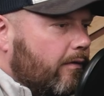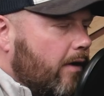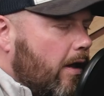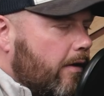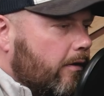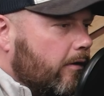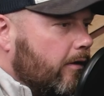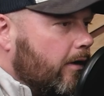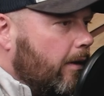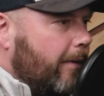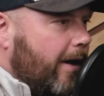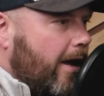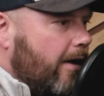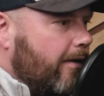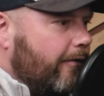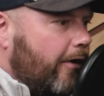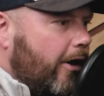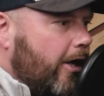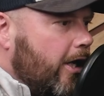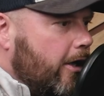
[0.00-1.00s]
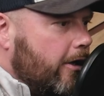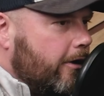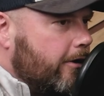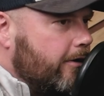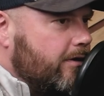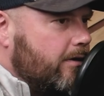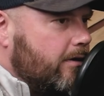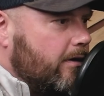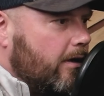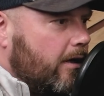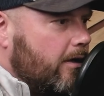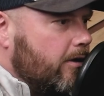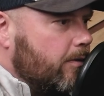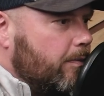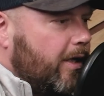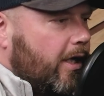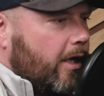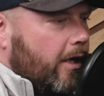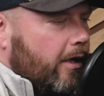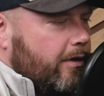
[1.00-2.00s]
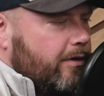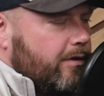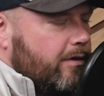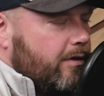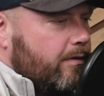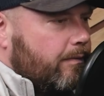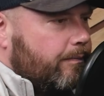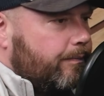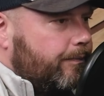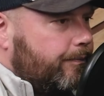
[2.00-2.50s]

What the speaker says: leather coming out of our ears, and it's because